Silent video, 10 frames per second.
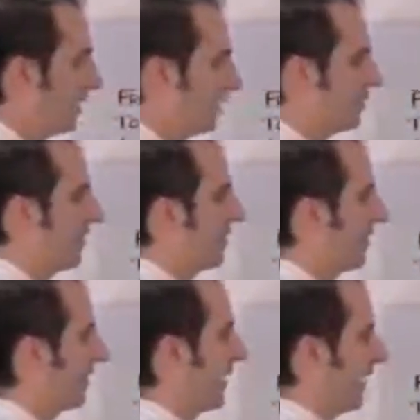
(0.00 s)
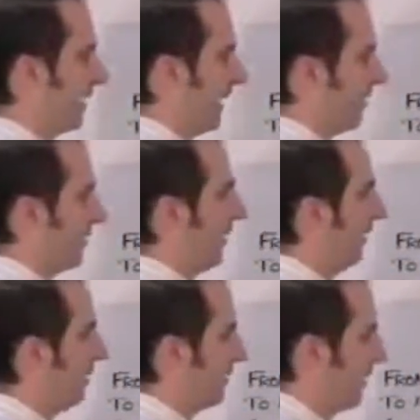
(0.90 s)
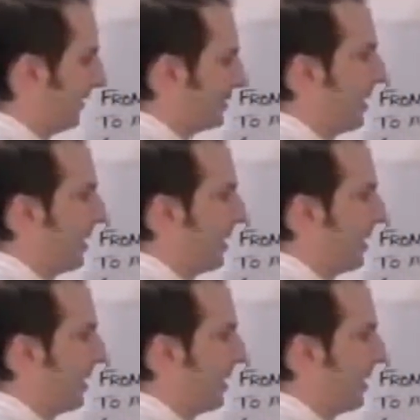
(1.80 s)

This way you kind of have that overall